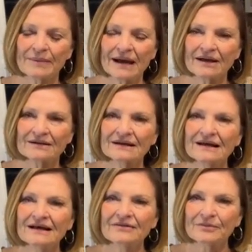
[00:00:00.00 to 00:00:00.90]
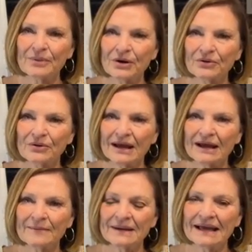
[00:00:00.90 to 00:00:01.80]
about the
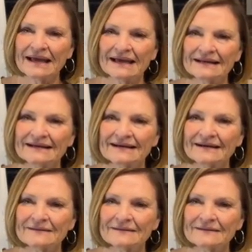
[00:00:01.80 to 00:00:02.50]
program. And